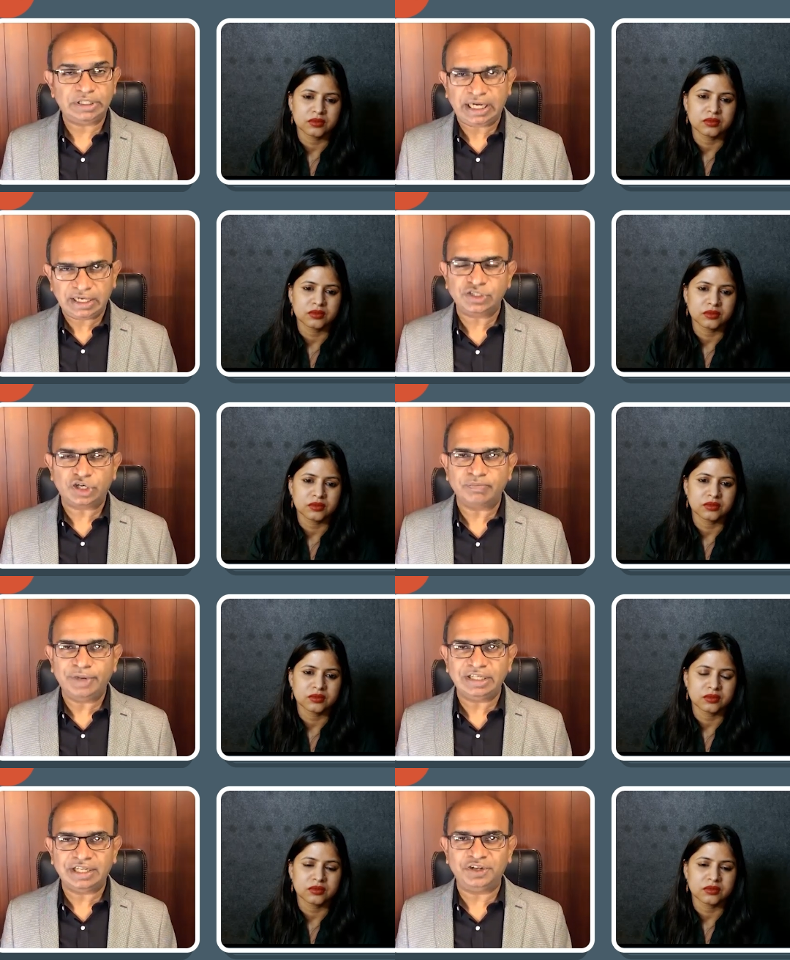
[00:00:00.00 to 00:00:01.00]
Speaker 1: that does not mean
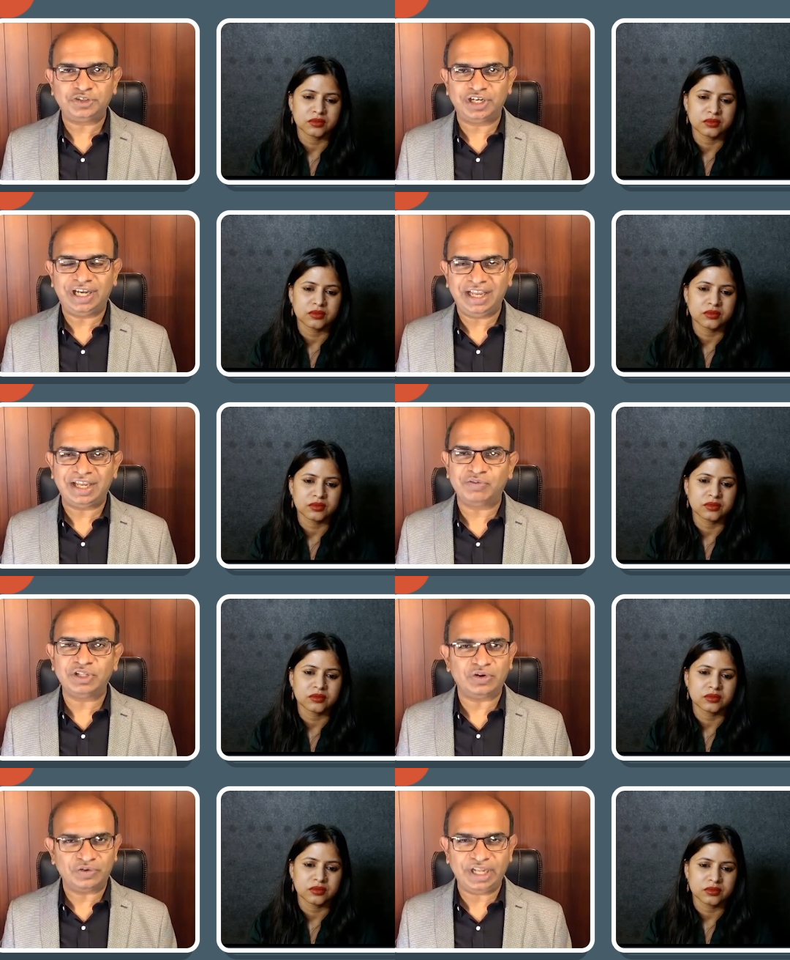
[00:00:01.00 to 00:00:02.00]
that you should take it
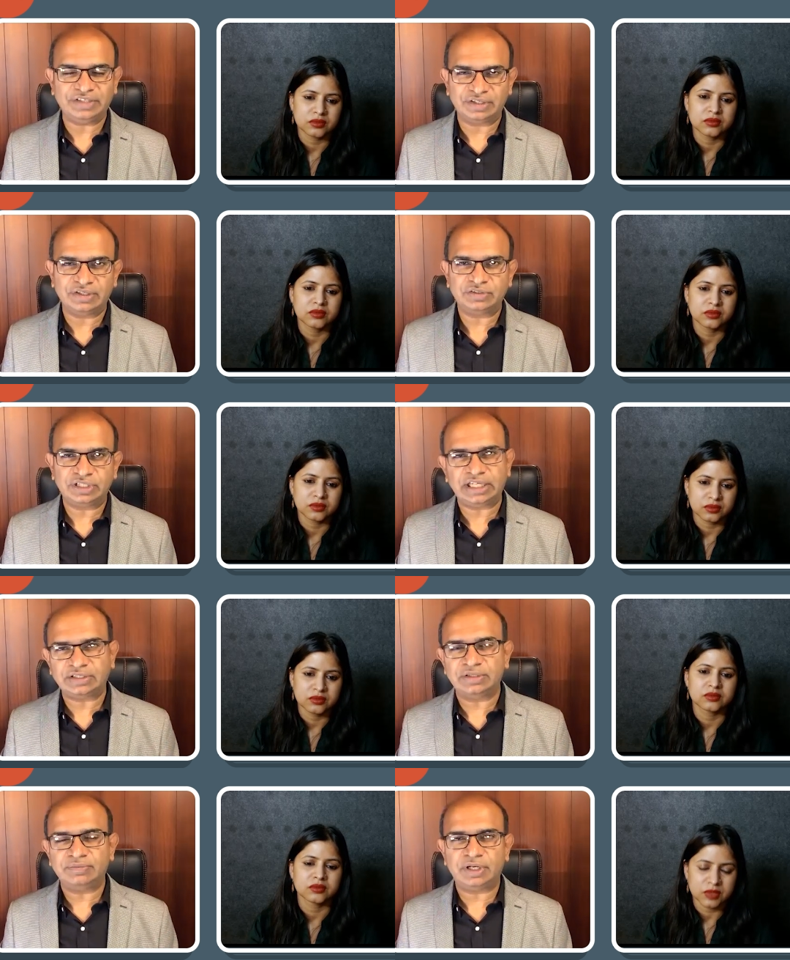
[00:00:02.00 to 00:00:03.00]
without reason. So that's
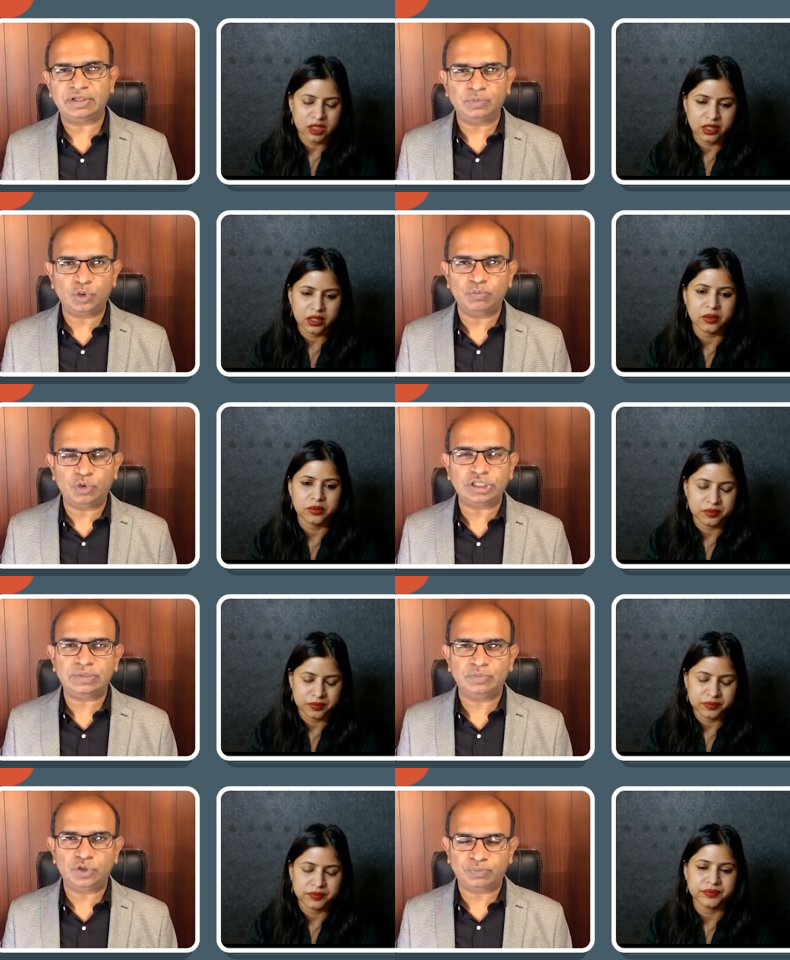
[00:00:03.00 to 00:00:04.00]
uh, both, yeah. both,
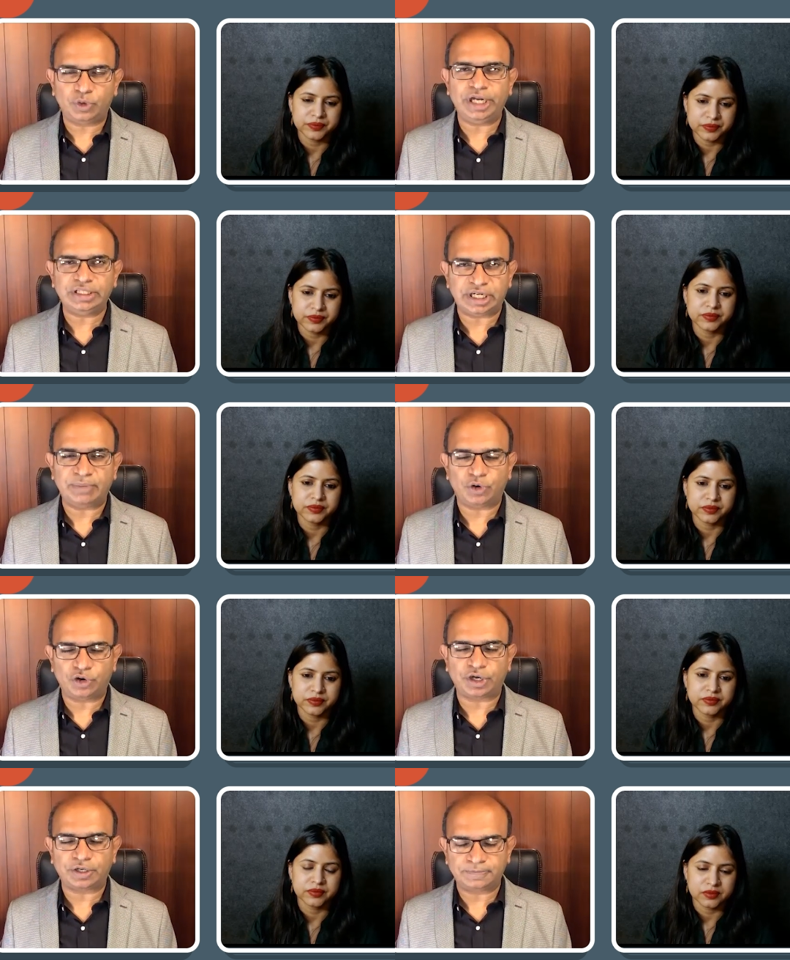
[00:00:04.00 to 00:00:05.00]
both points are important.
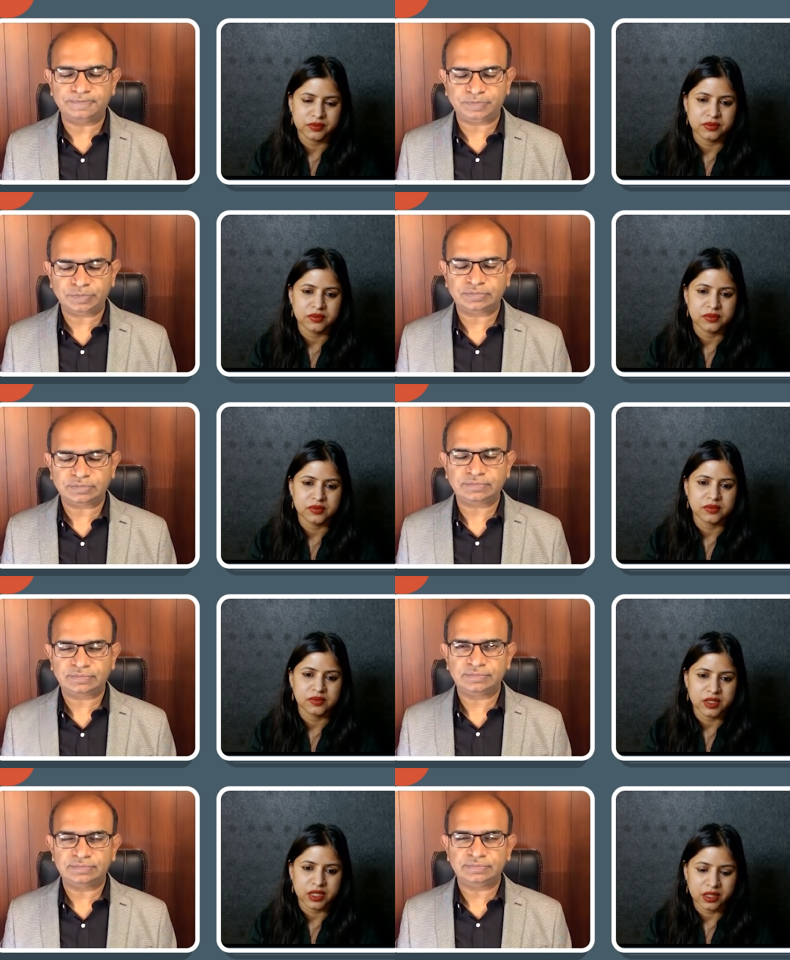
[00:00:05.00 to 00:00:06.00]

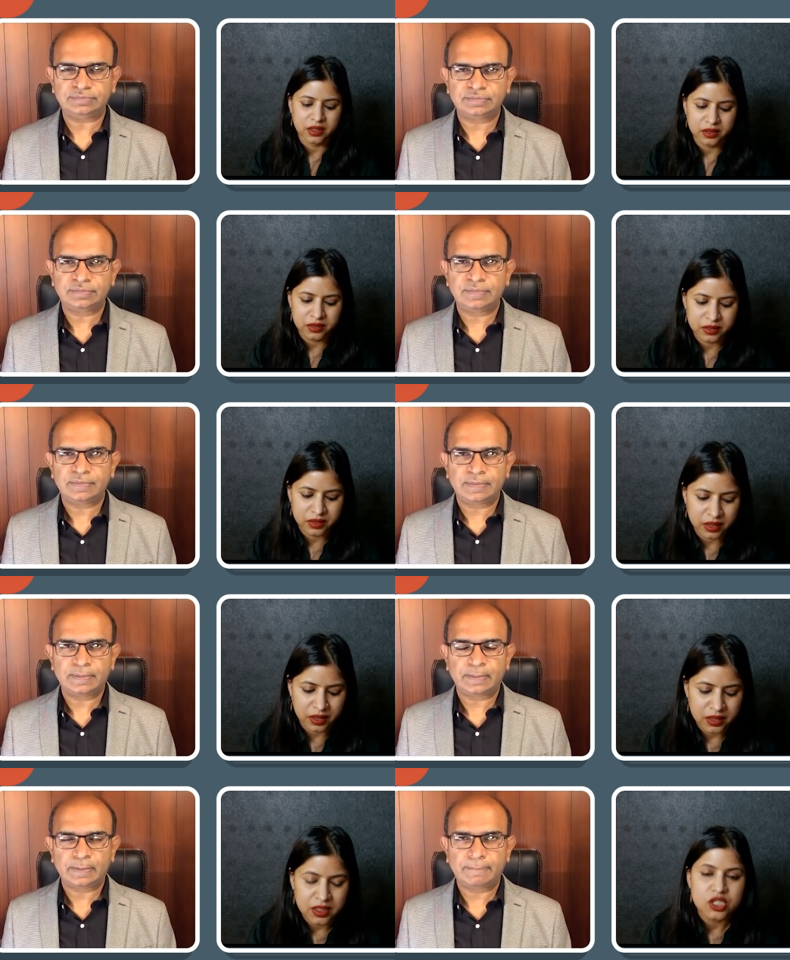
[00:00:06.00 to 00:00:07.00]
Speaker 2: Yeah,
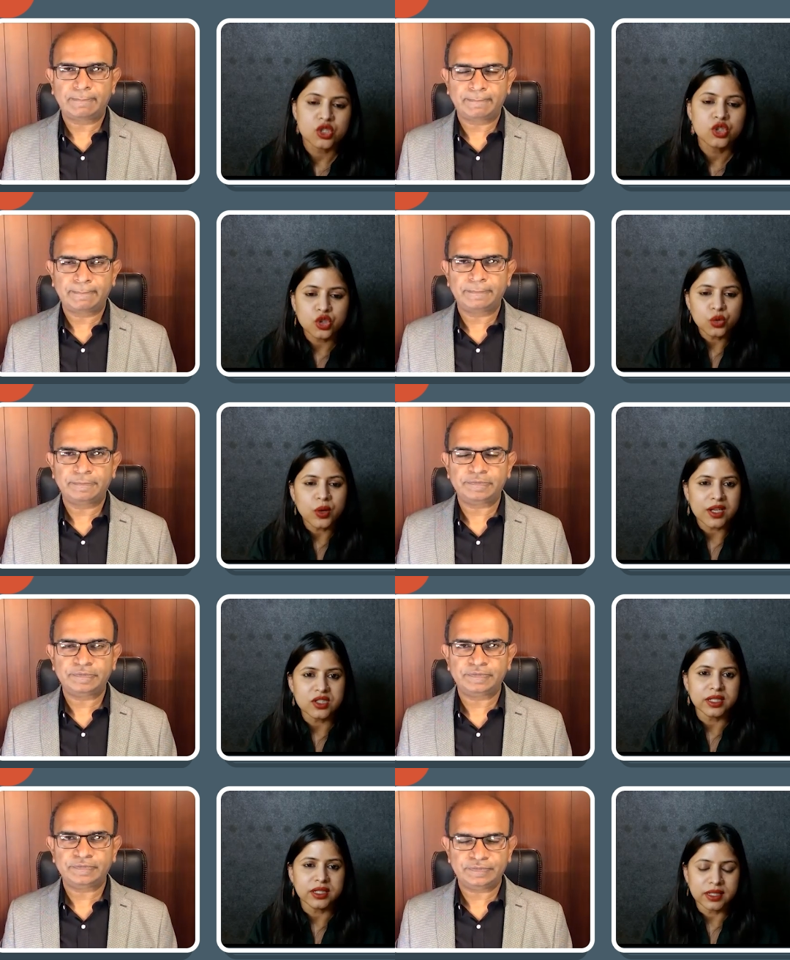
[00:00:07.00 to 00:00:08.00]
yeah. So do you
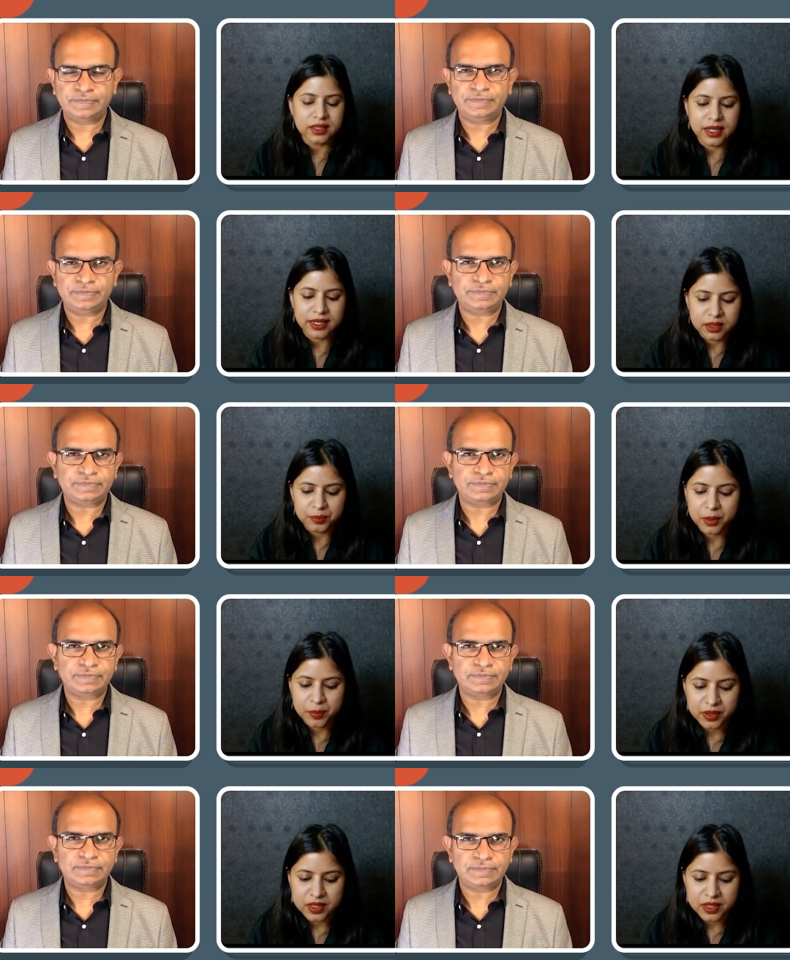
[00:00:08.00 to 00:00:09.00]
actually think, like the
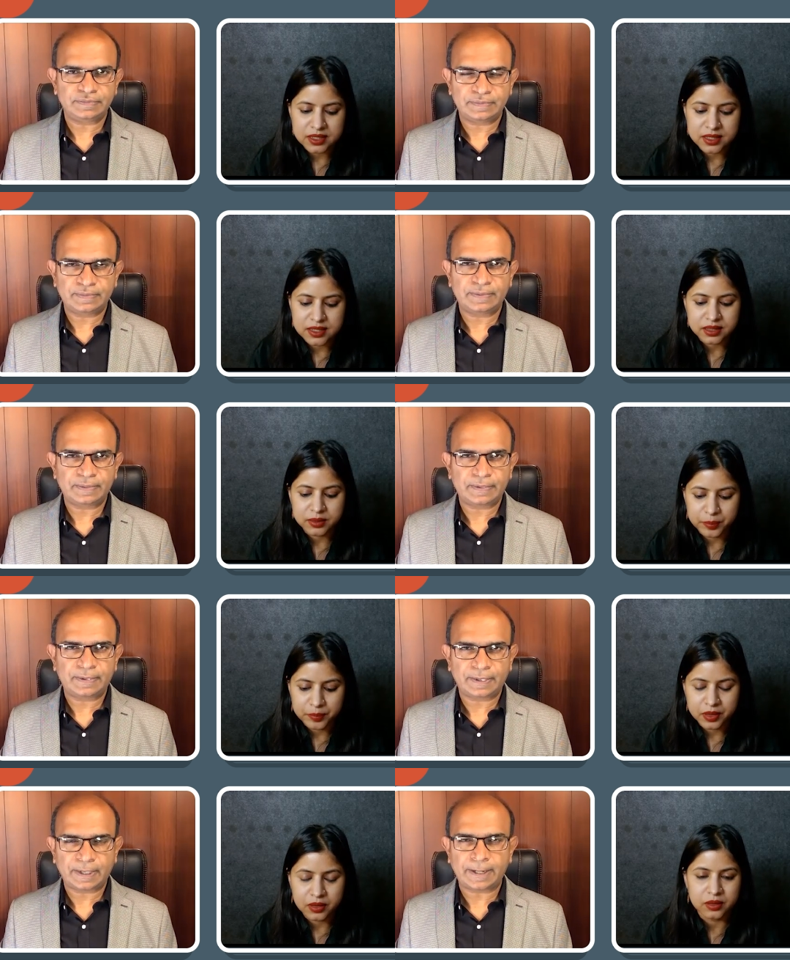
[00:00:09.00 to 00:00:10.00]
paper has suggested, the
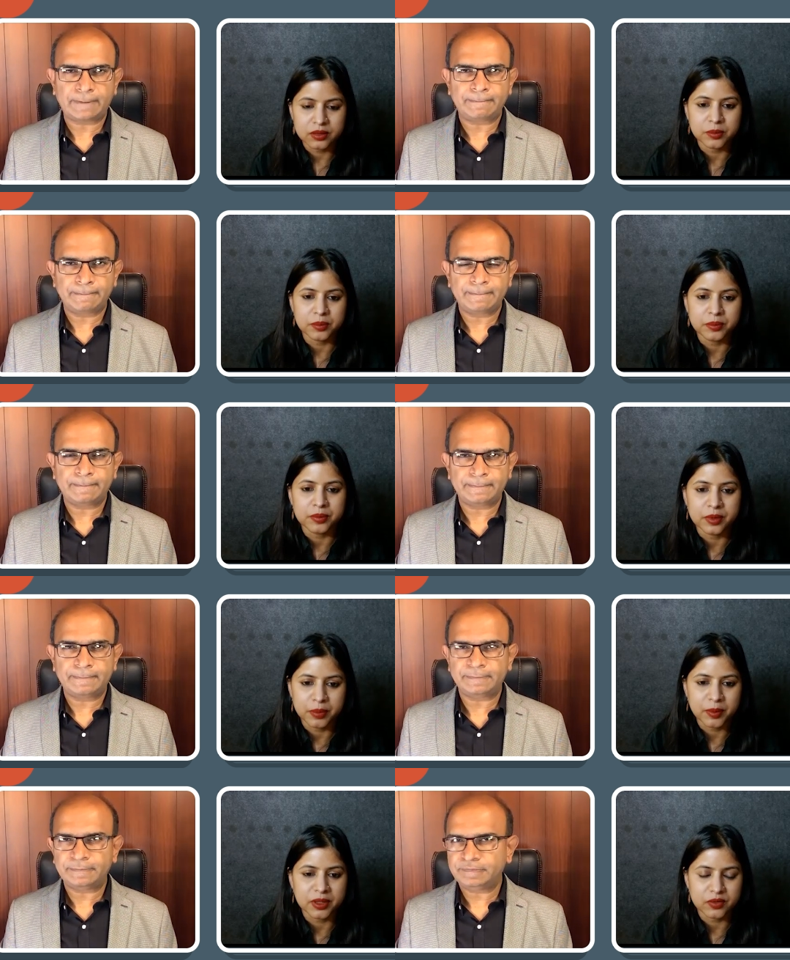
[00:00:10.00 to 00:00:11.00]
uh, the
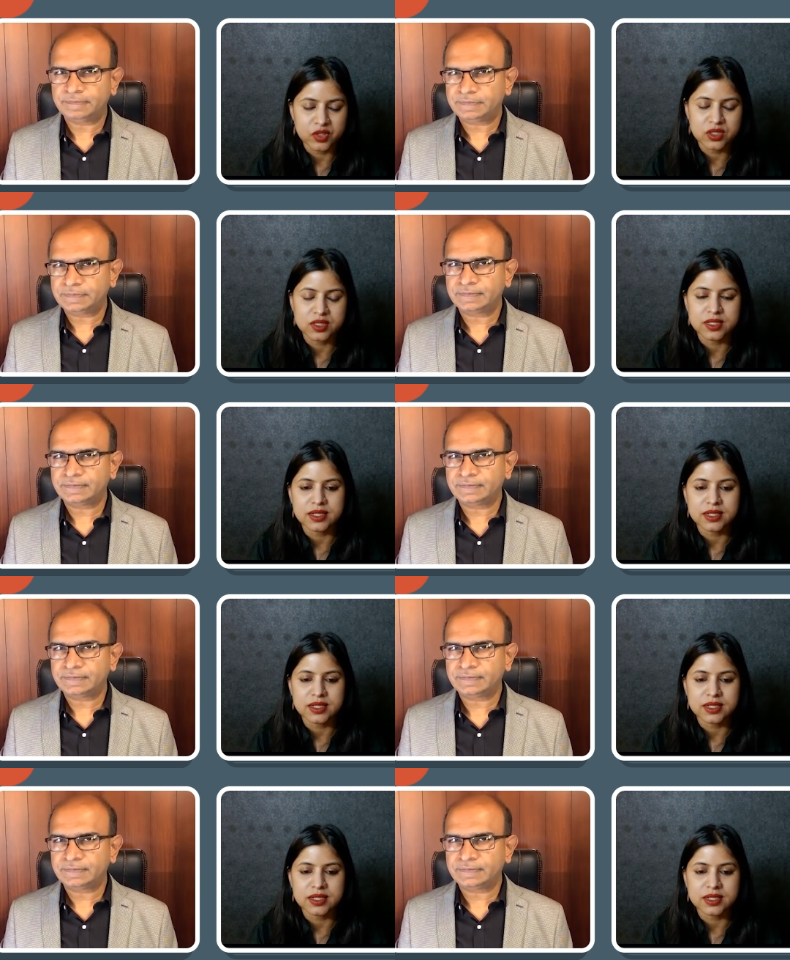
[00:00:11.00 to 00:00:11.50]
paper that we just